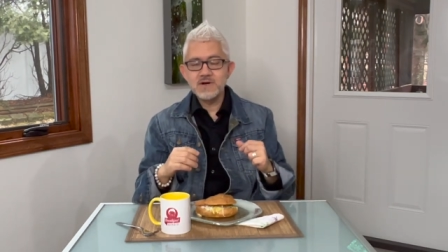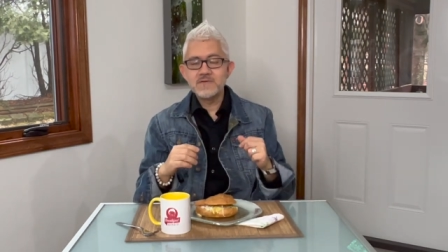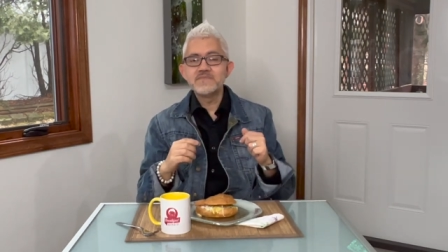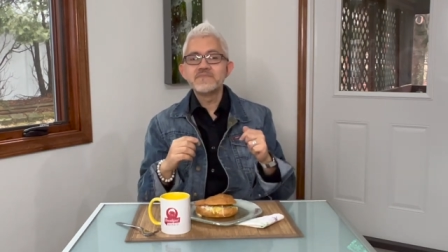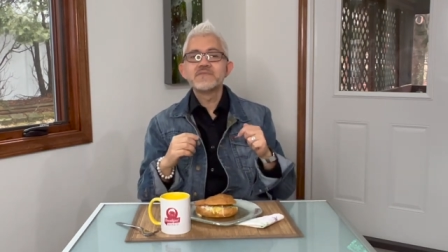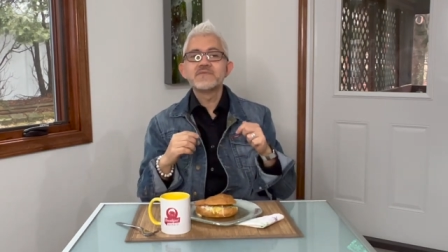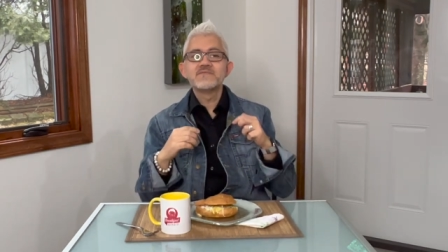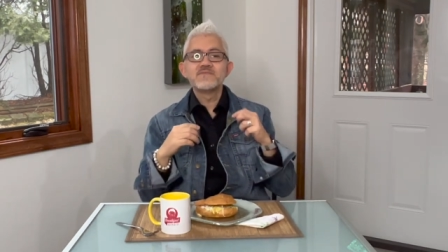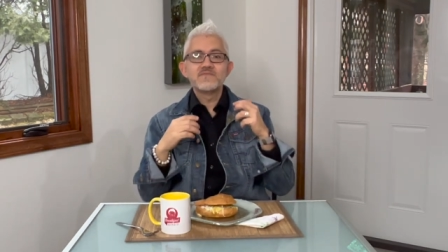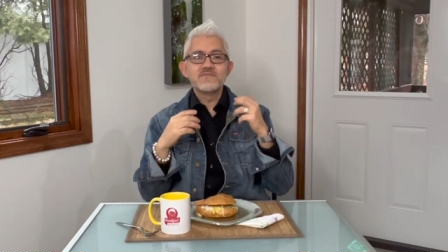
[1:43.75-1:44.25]

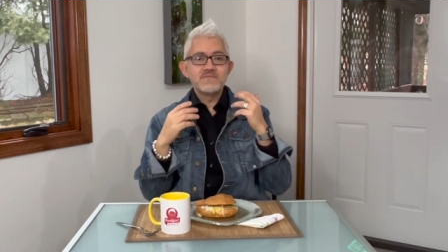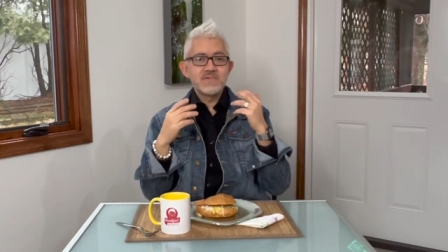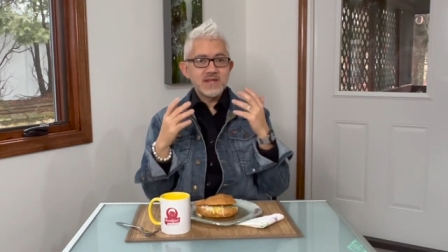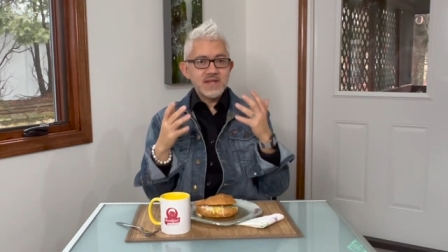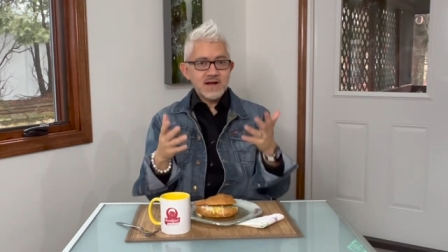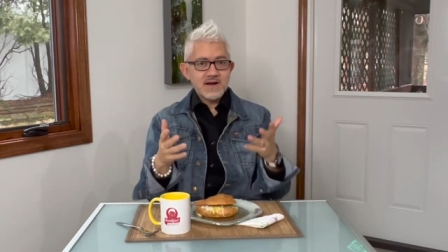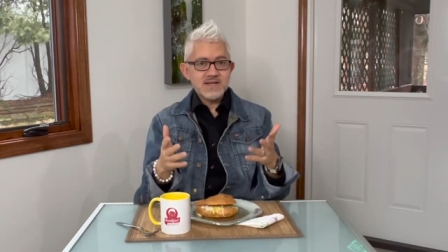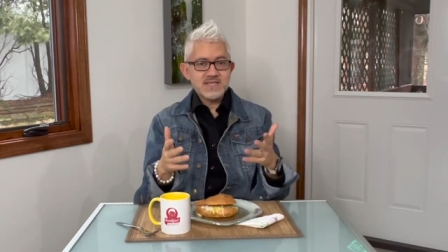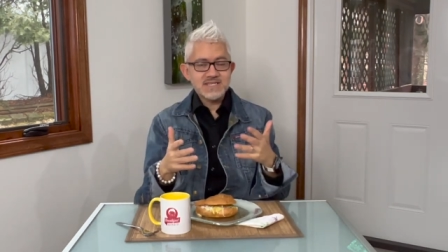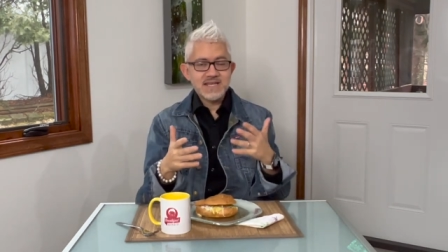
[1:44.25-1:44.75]
Well,
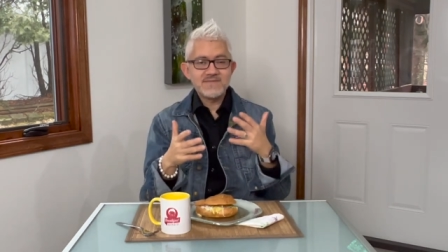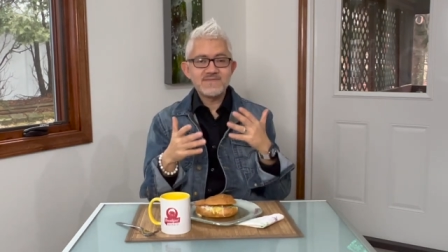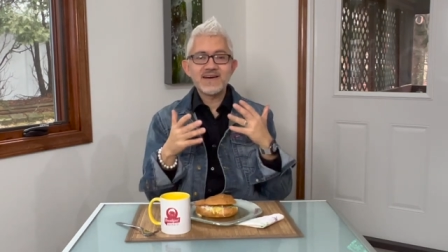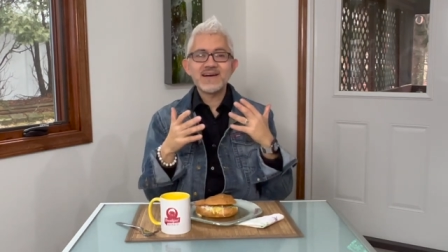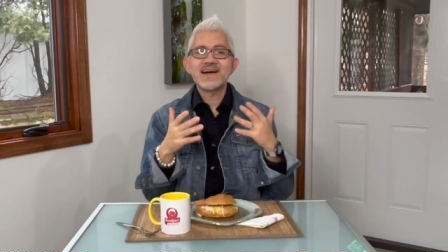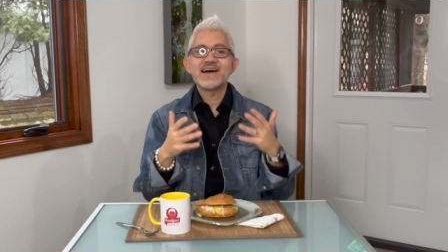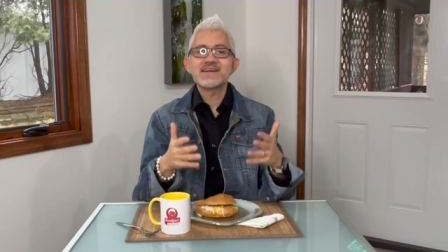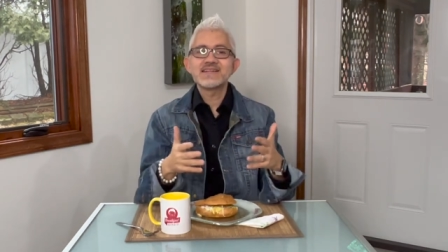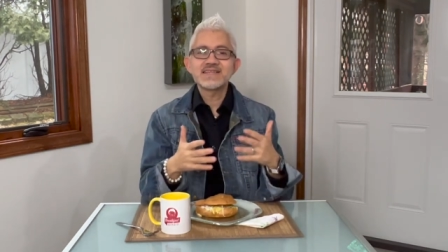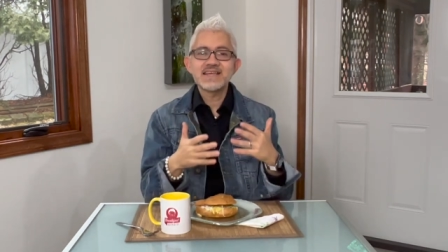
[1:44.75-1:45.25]
many artists have
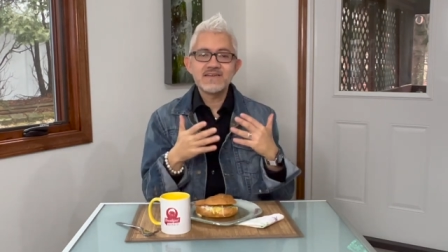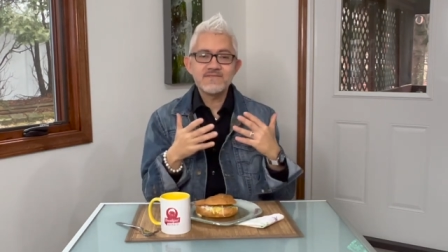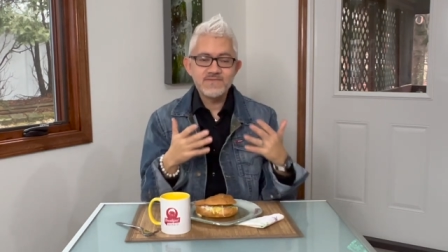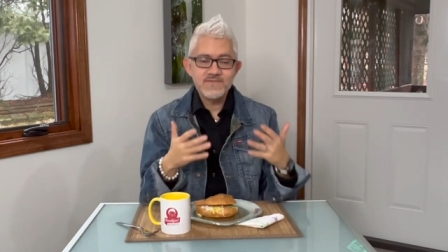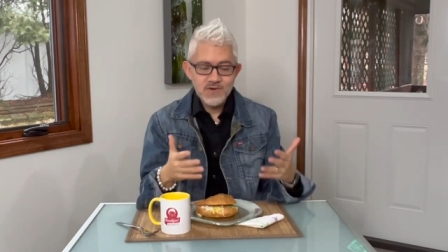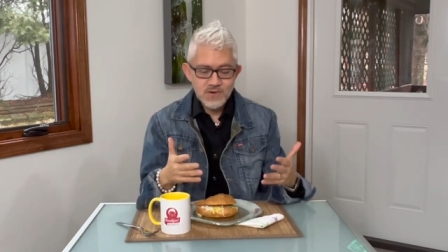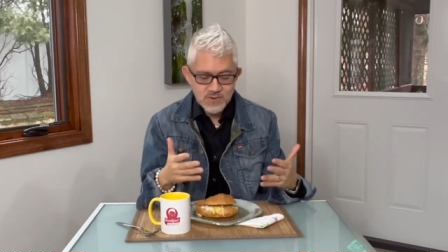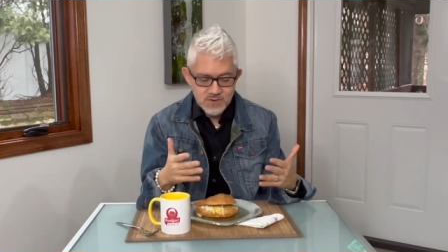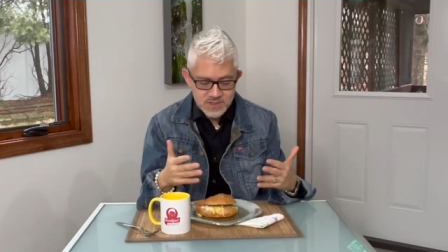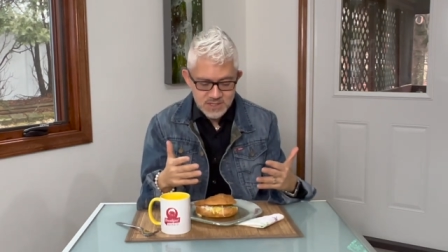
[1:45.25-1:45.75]
a hard
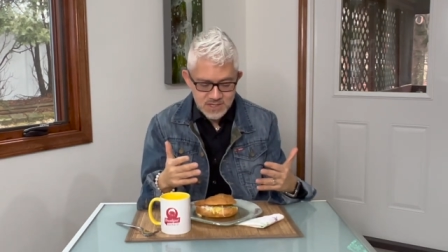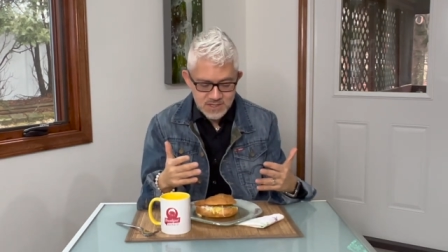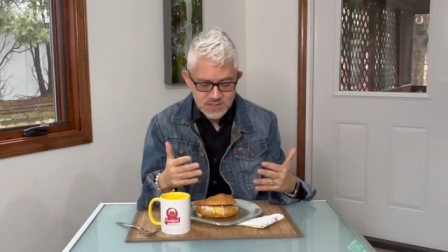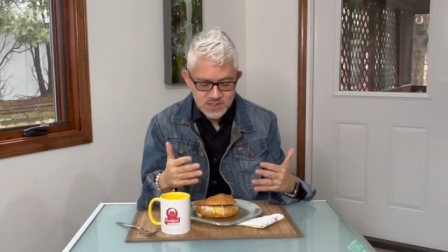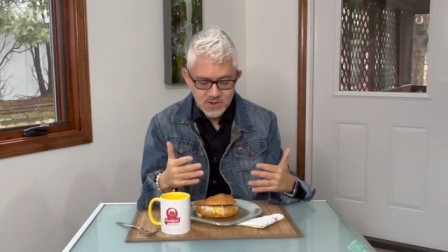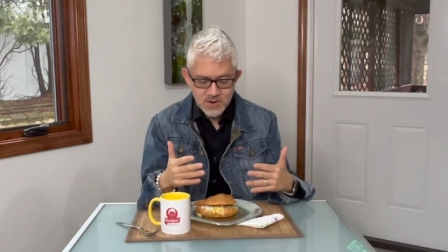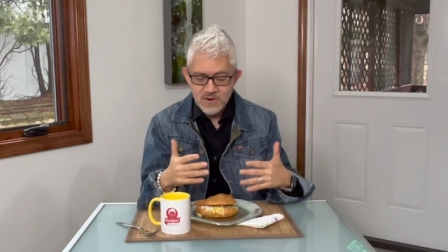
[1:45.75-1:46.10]
time focusing.